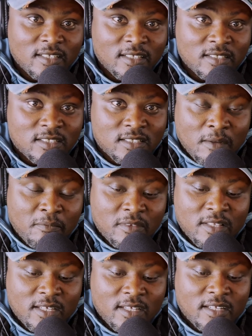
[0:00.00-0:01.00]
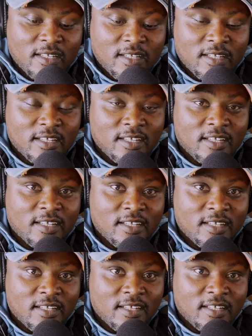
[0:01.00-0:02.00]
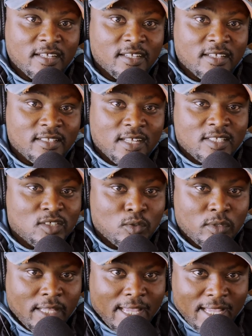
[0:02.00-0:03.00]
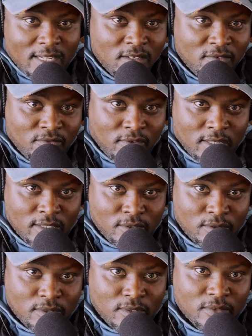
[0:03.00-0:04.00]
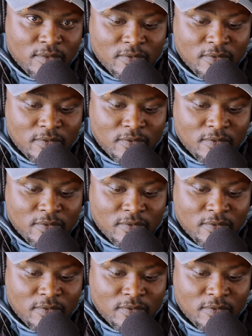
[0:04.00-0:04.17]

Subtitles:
something that is not adding value to you.